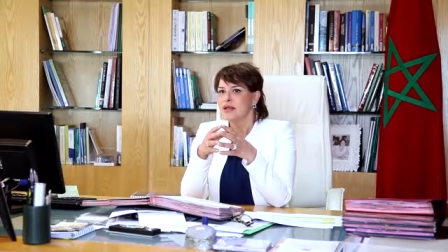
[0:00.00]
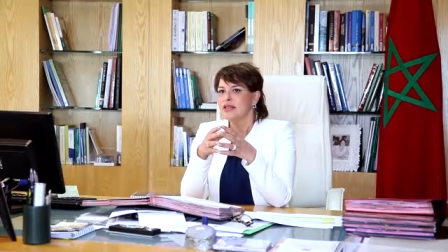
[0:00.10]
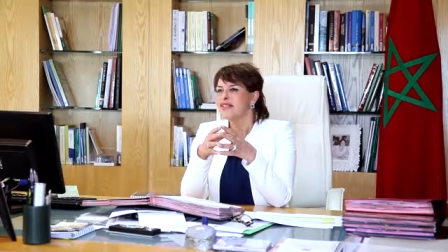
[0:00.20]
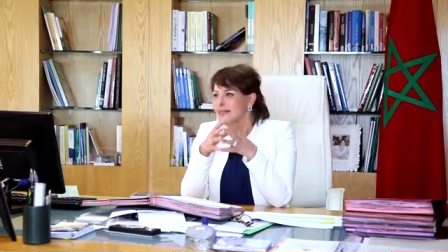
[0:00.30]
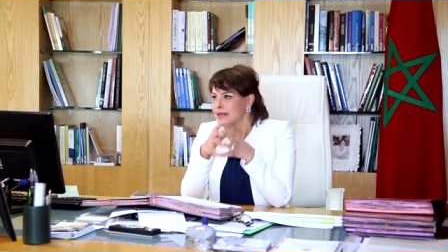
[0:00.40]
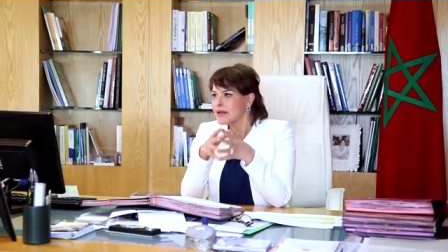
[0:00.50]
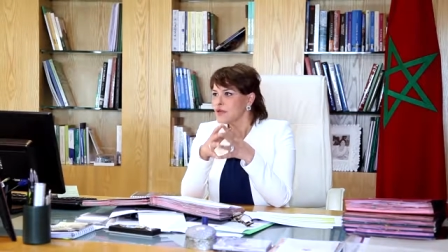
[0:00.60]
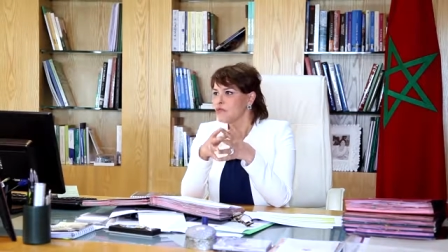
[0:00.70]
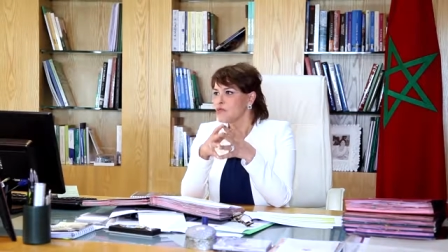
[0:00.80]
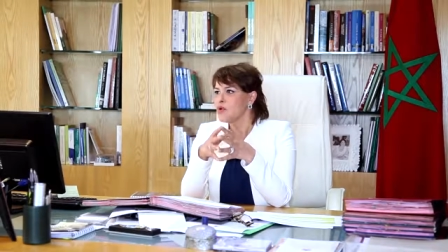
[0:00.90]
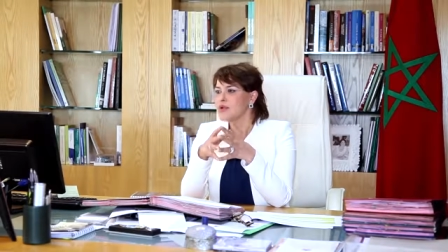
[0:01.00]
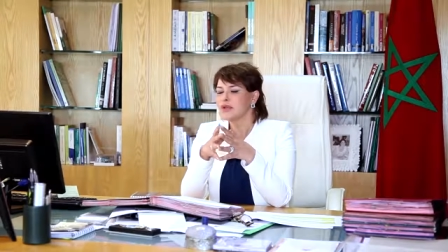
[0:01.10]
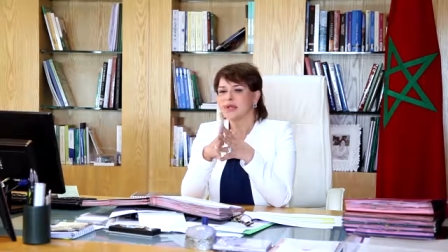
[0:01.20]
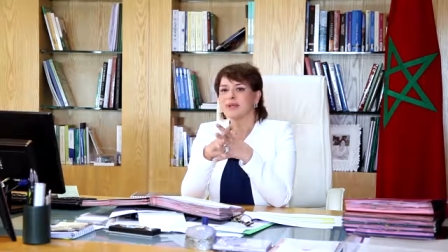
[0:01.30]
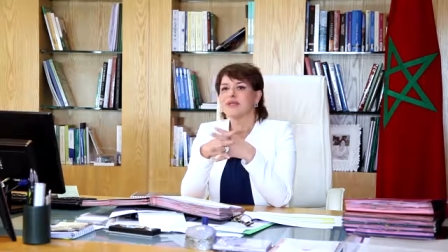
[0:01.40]
single
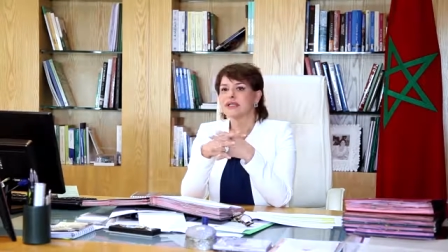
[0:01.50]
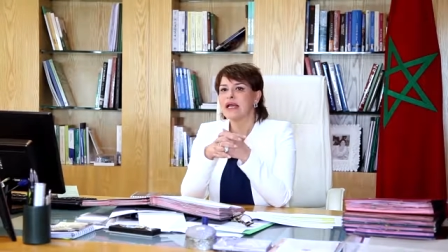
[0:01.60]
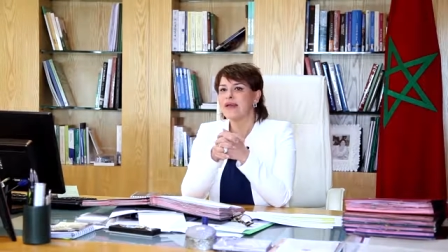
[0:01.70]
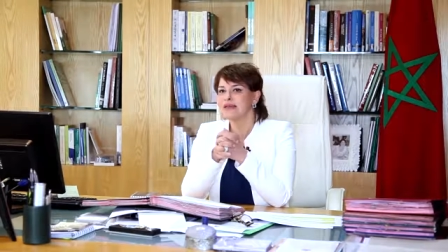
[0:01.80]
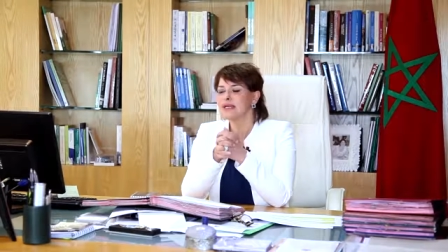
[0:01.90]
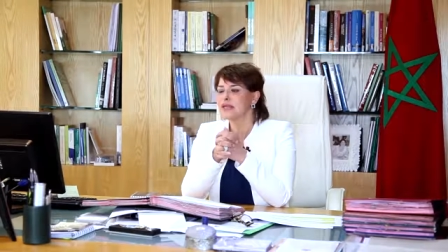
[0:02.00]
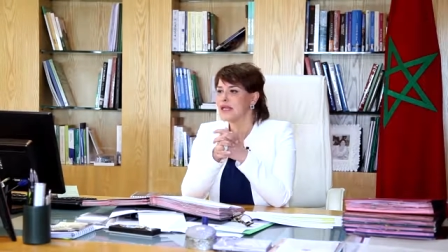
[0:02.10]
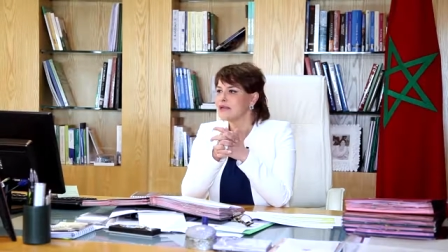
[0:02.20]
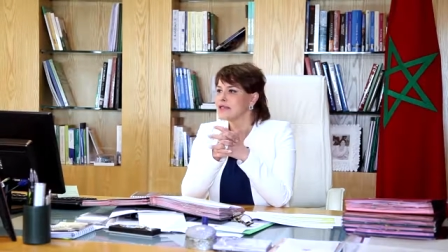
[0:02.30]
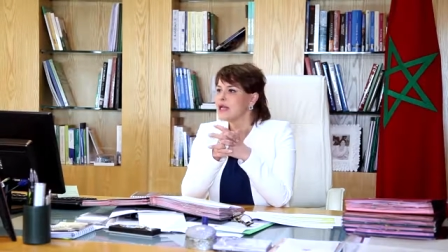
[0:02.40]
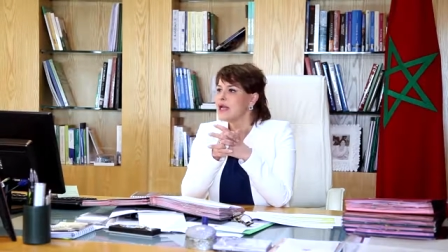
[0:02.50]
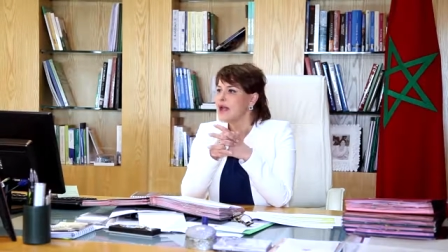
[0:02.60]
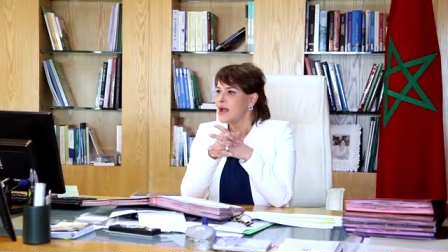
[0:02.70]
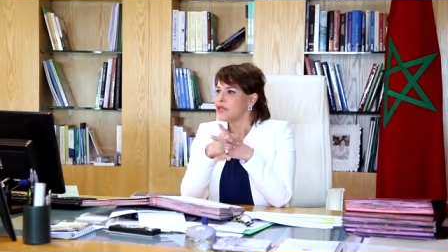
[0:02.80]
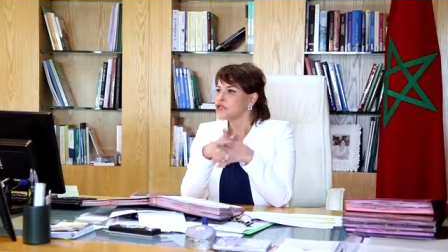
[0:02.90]
model, but I think that
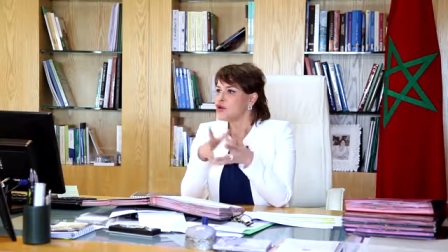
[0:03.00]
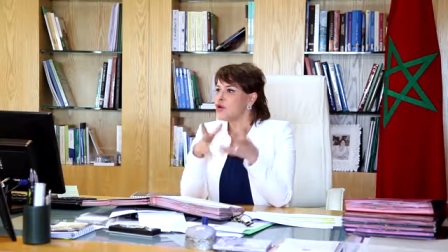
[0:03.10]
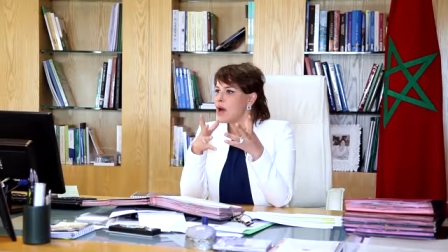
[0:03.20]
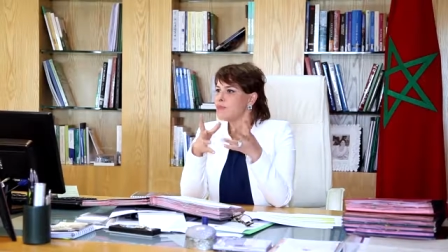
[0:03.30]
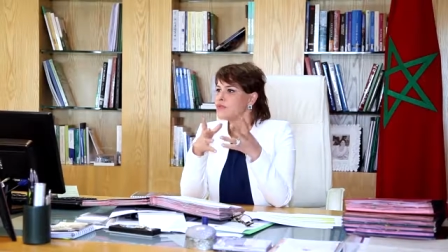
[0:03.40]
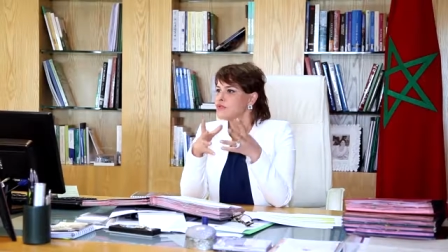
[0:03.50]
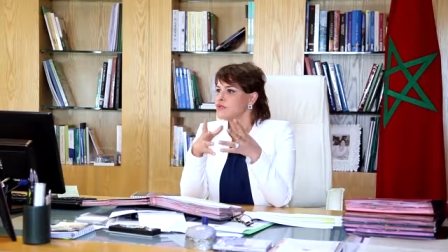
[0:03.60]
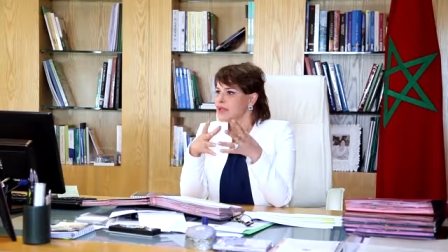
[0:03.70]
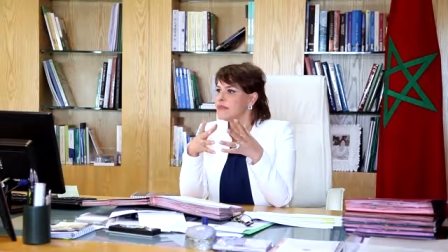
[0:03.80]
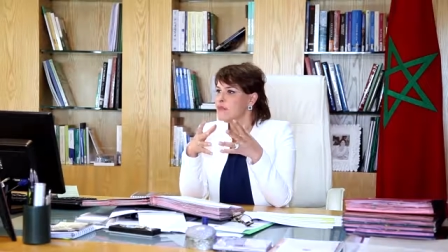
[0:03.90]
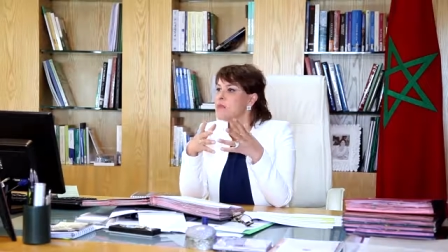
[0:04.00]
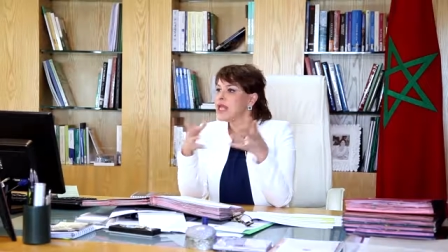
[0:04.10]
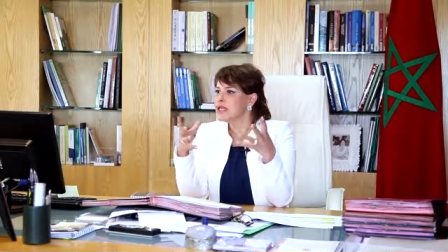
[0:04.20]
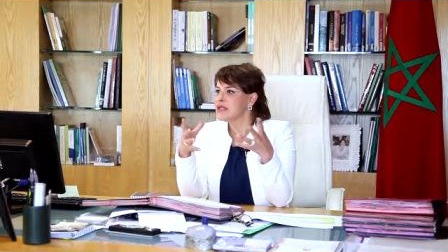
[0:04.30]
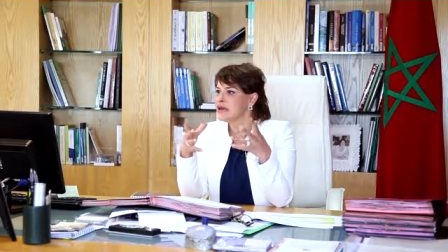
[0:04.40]
I grew up with
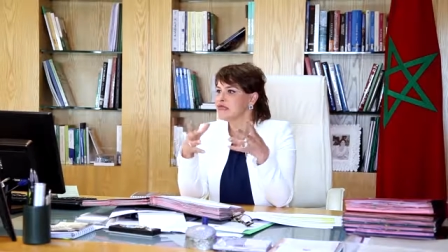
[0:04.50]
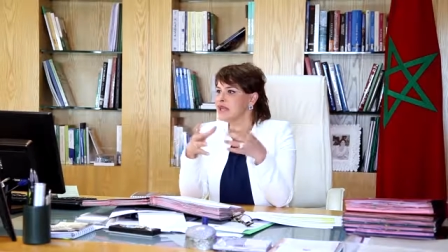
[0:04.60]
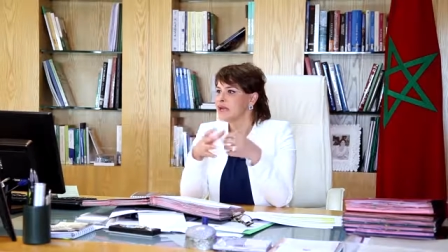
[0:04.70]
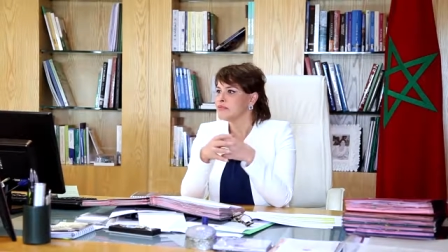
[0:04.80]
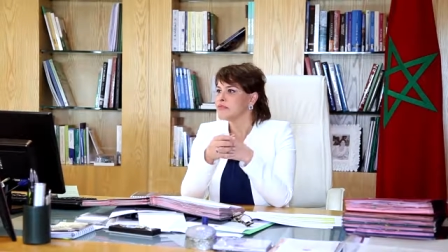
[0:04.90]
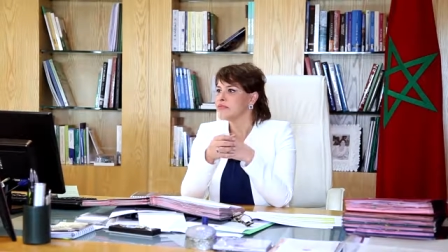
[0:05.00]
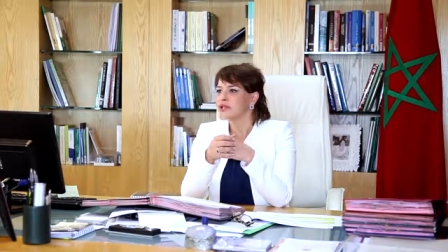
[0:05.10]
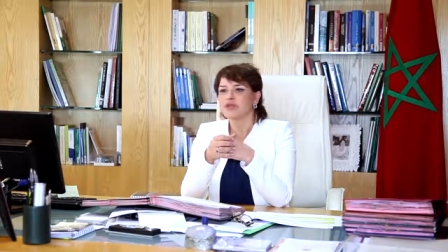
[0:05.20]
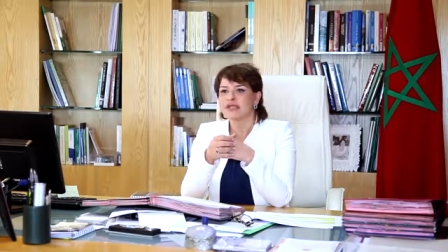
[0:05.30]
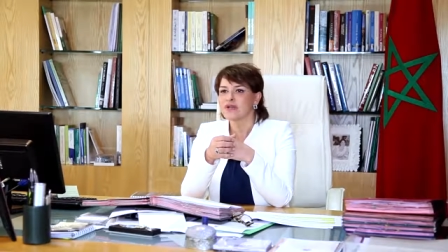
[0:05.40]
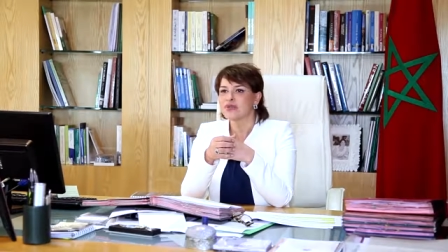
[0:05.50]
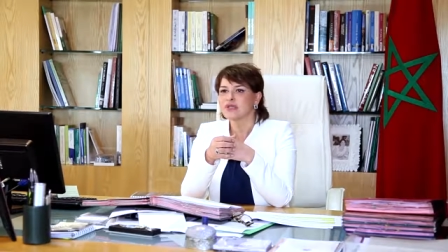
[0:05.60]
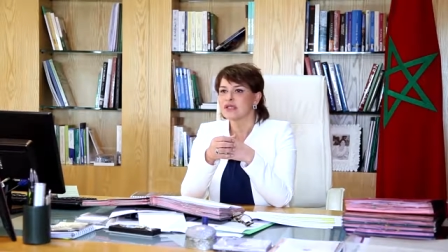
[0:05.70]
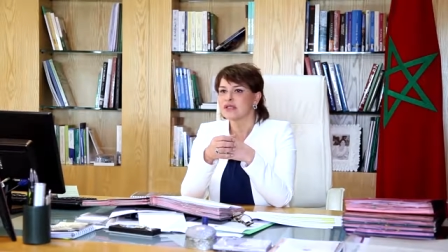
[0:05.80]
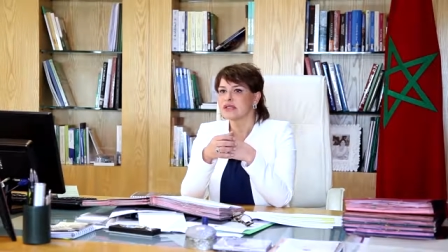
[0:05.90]
many of them because I
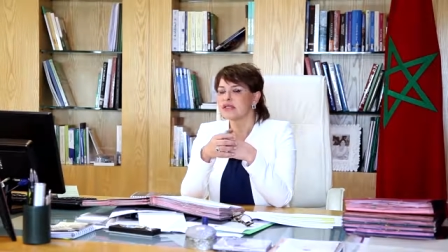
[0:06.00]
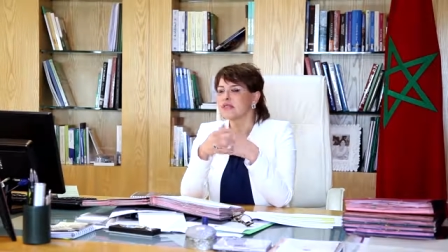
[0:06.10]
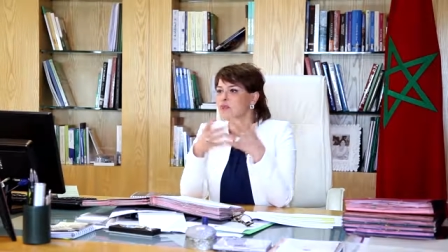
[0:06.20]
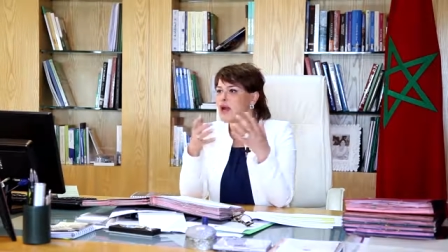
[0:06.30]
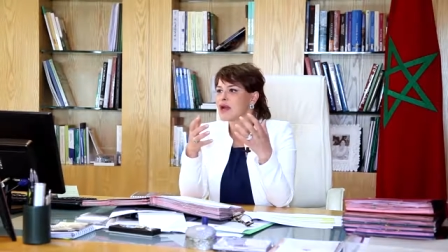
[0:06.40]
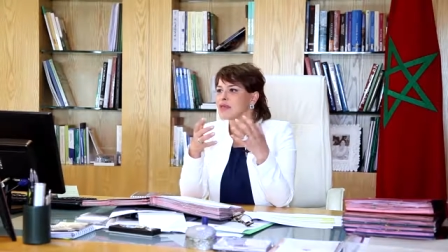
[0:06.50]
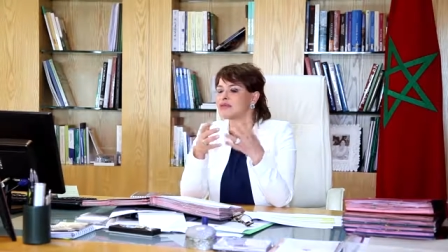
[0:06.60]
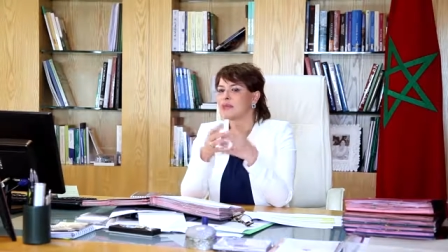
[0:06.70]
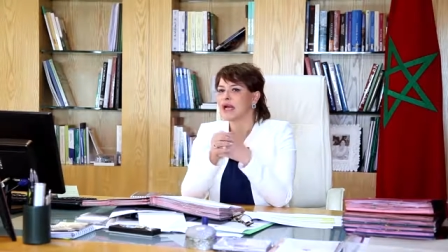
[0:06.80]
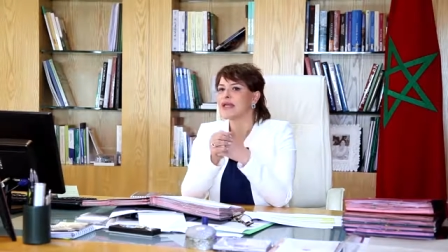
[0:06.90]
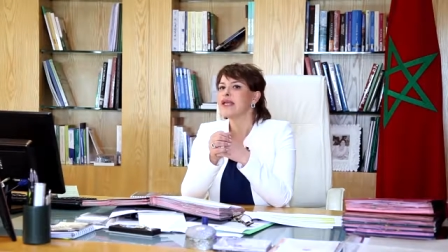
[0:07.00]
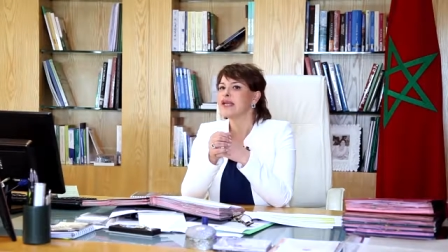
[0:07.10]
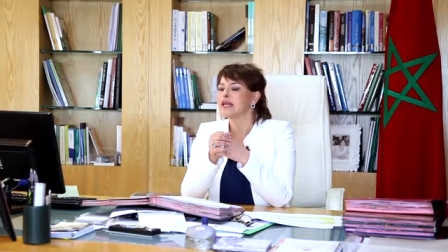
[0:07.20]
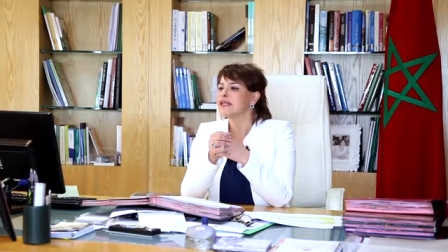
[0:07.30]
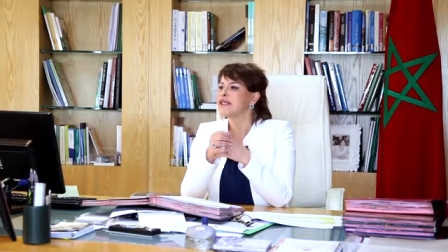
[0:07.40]
was inspired by
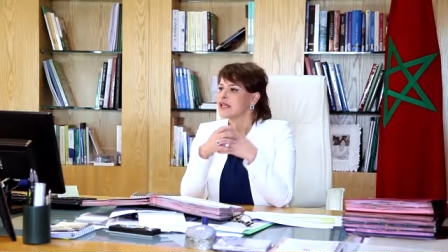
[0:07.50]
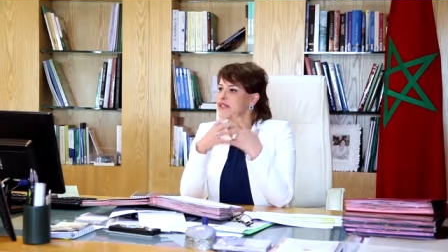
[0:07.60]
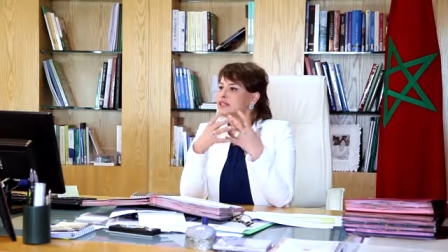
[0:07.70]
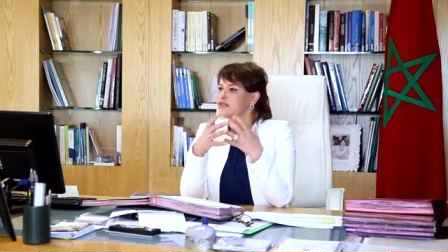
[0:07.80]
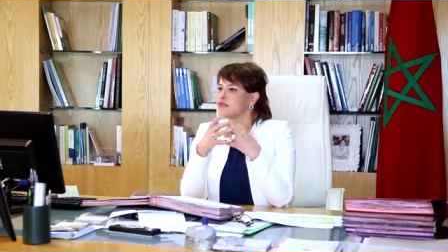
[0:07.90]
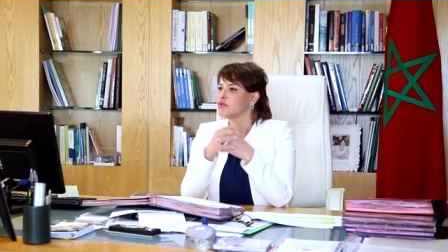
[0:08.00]
successful